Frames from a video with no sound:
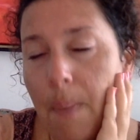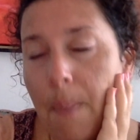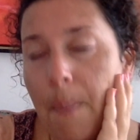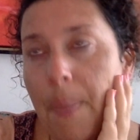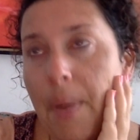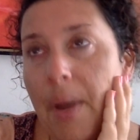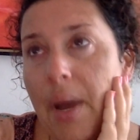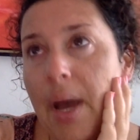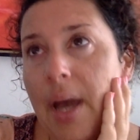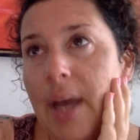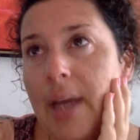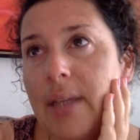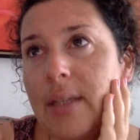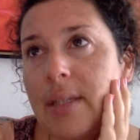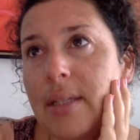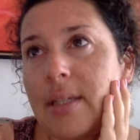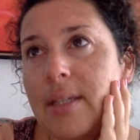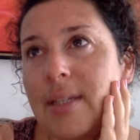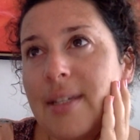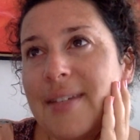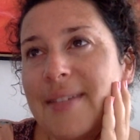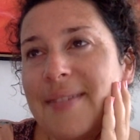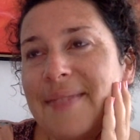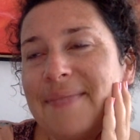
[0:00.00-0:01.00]
but
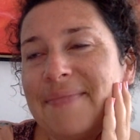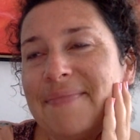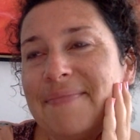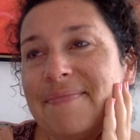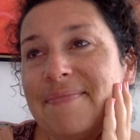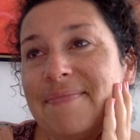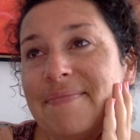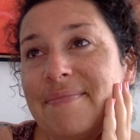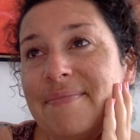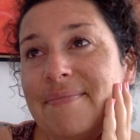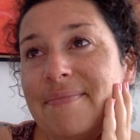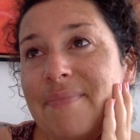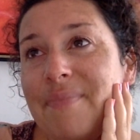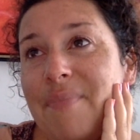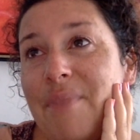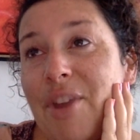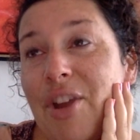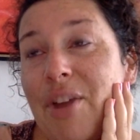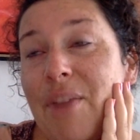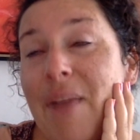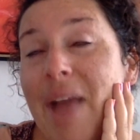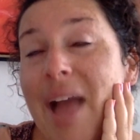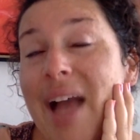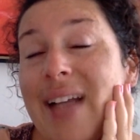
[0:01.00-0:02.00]

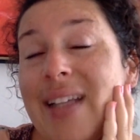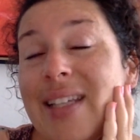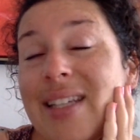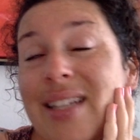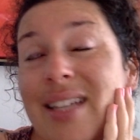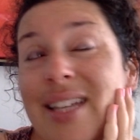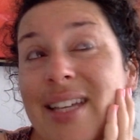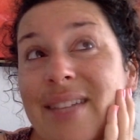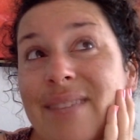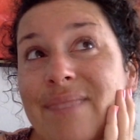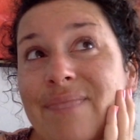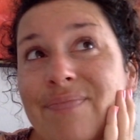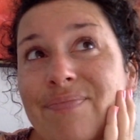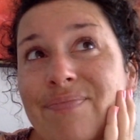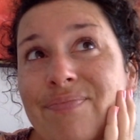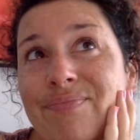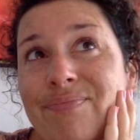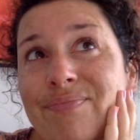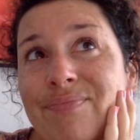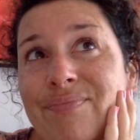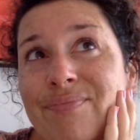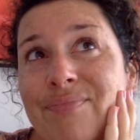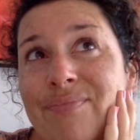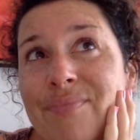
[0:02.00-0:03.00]
Mary Magdalene,
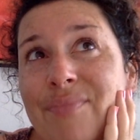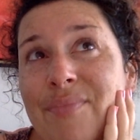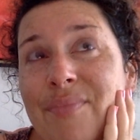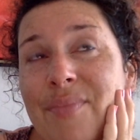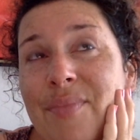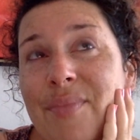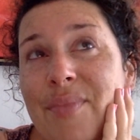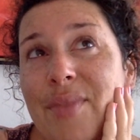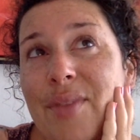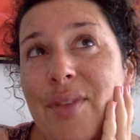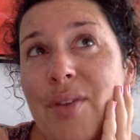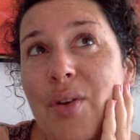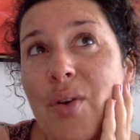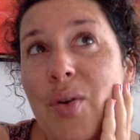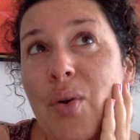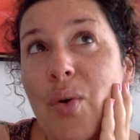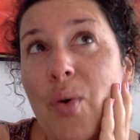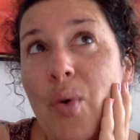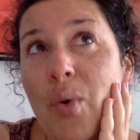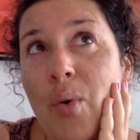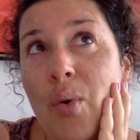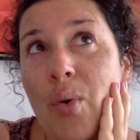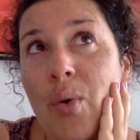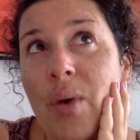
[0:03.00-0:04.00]

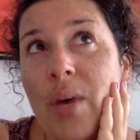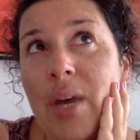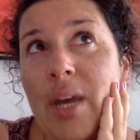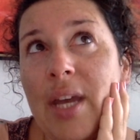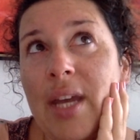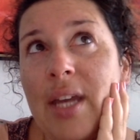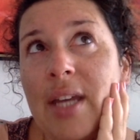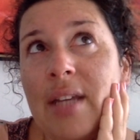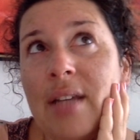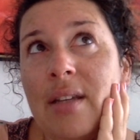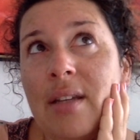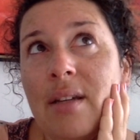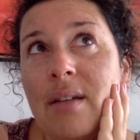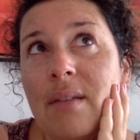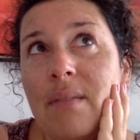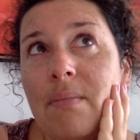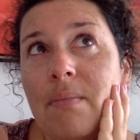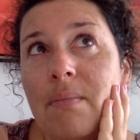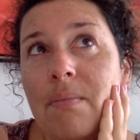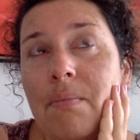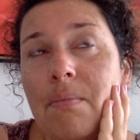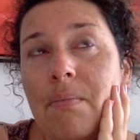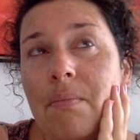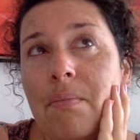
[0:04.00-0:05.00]
who in
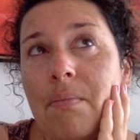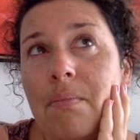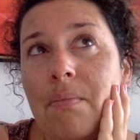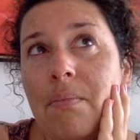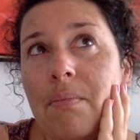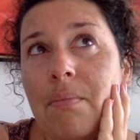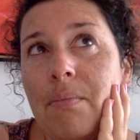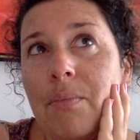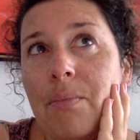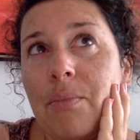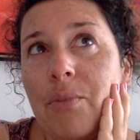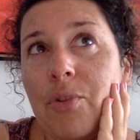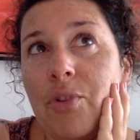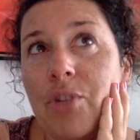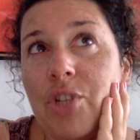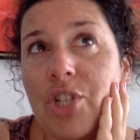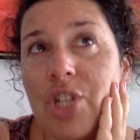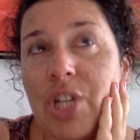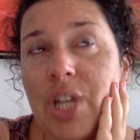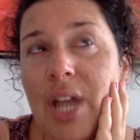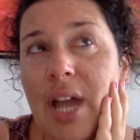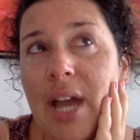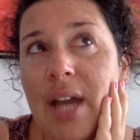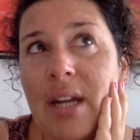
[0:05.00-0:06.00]

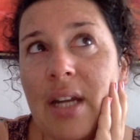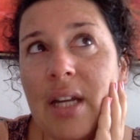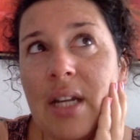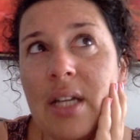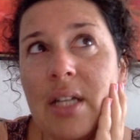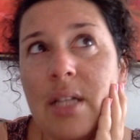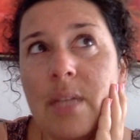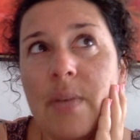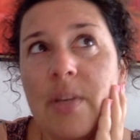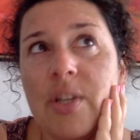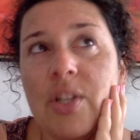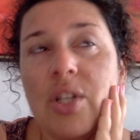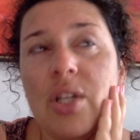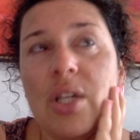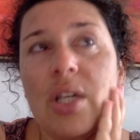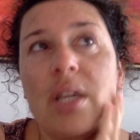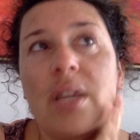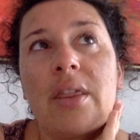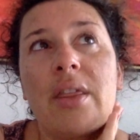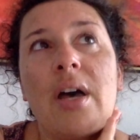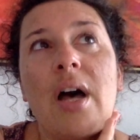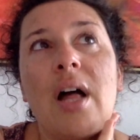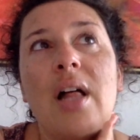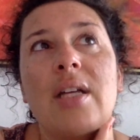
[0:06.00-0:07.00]
Christianity, especially
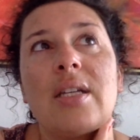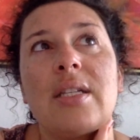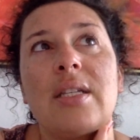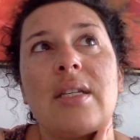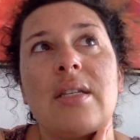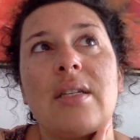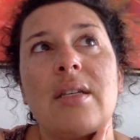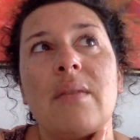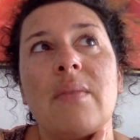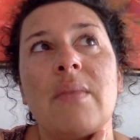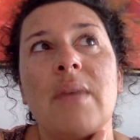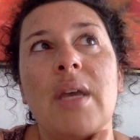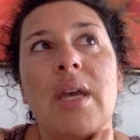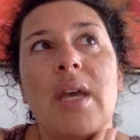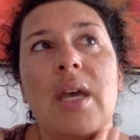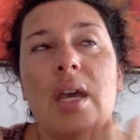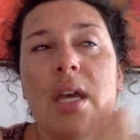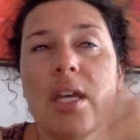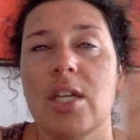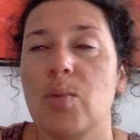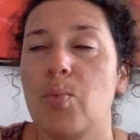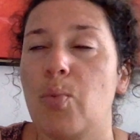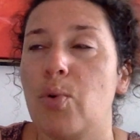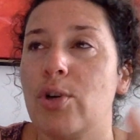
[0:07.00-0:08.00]
Catholicism,
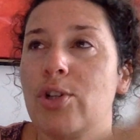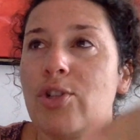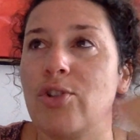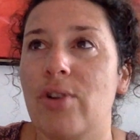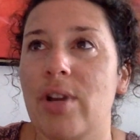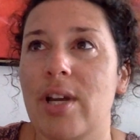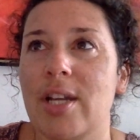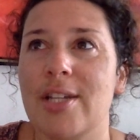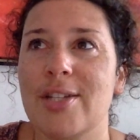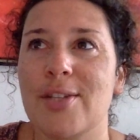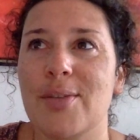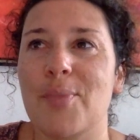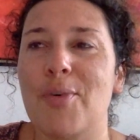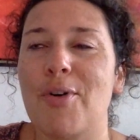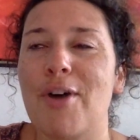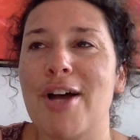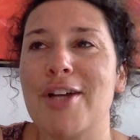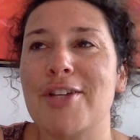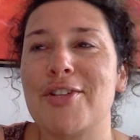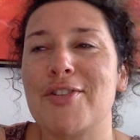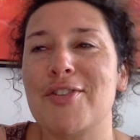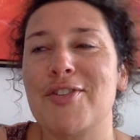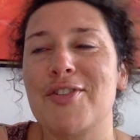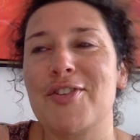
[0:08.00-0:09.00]
is portrayed as a
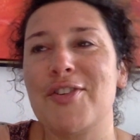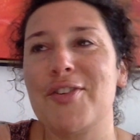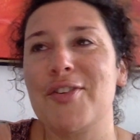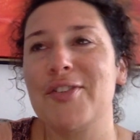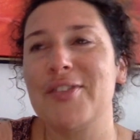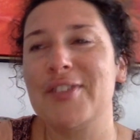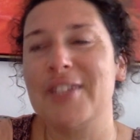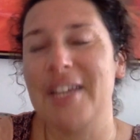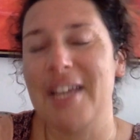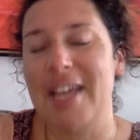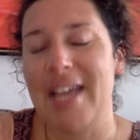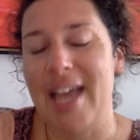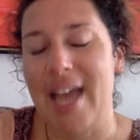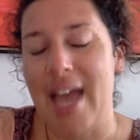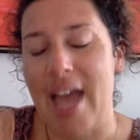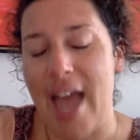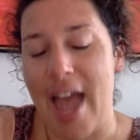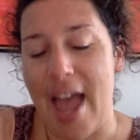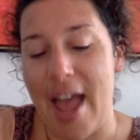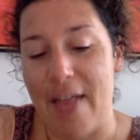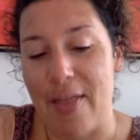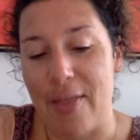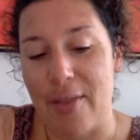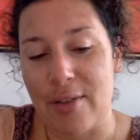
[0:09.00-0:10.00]
prostitute,
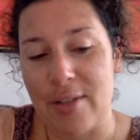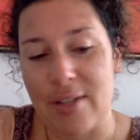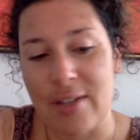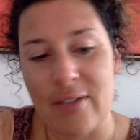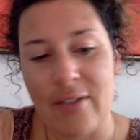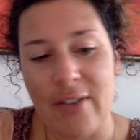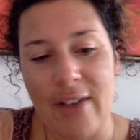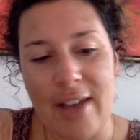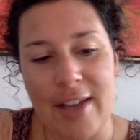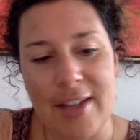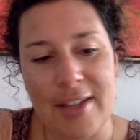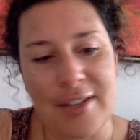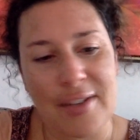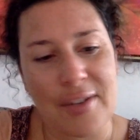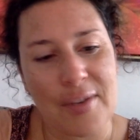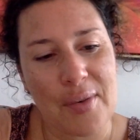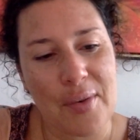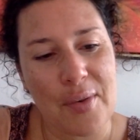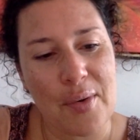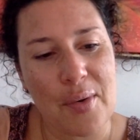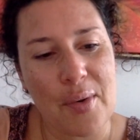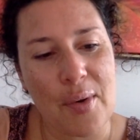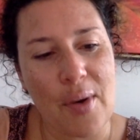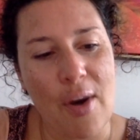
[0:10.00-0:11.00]
And those of us
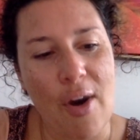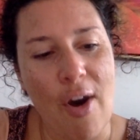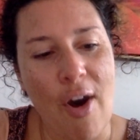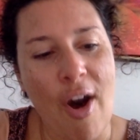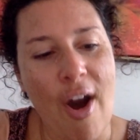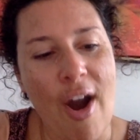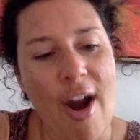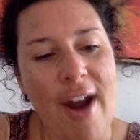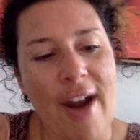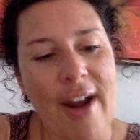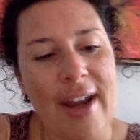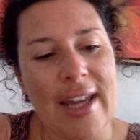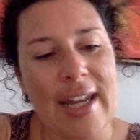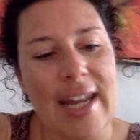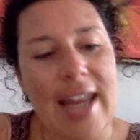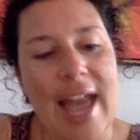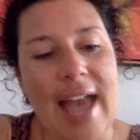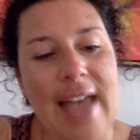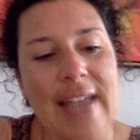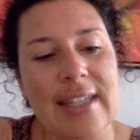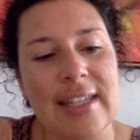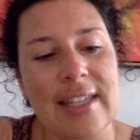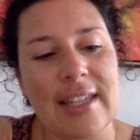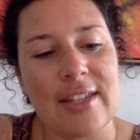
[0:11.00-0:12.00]
who are, in
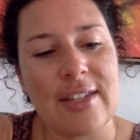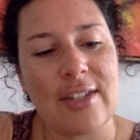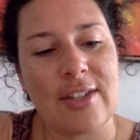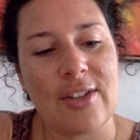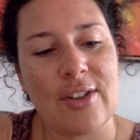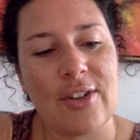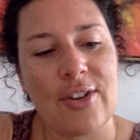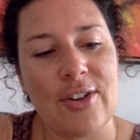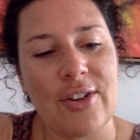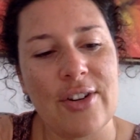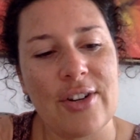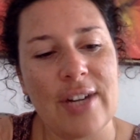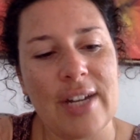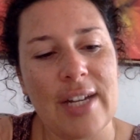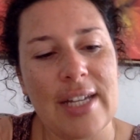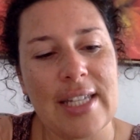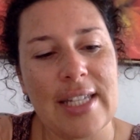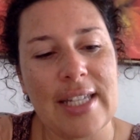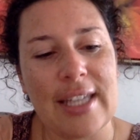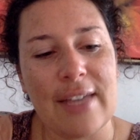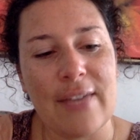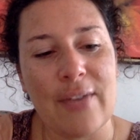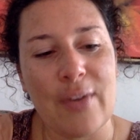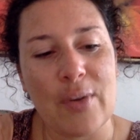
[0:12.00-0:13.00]
essence, her
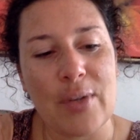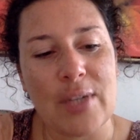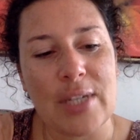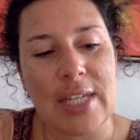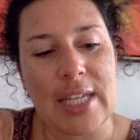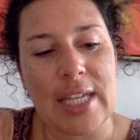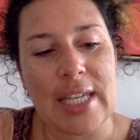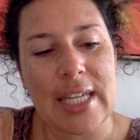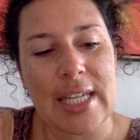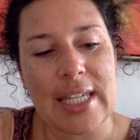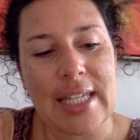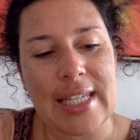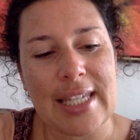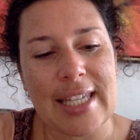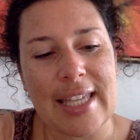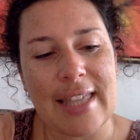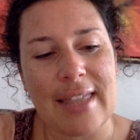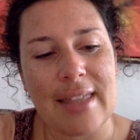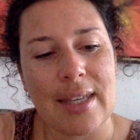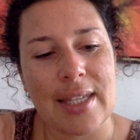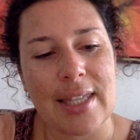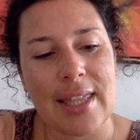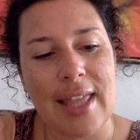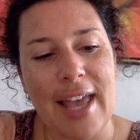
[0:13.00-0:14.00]
devotees
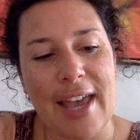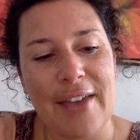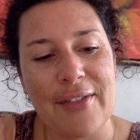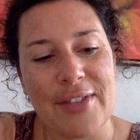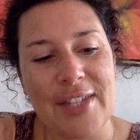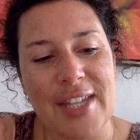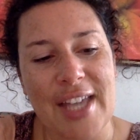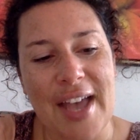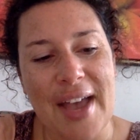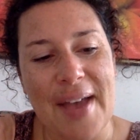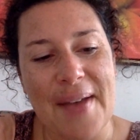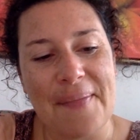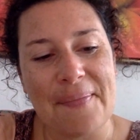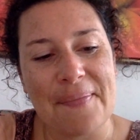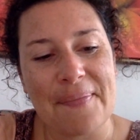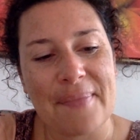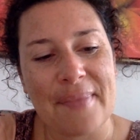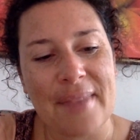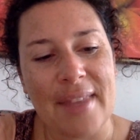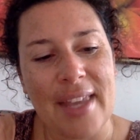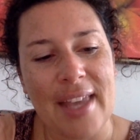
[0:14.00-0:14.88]
in this lifetime,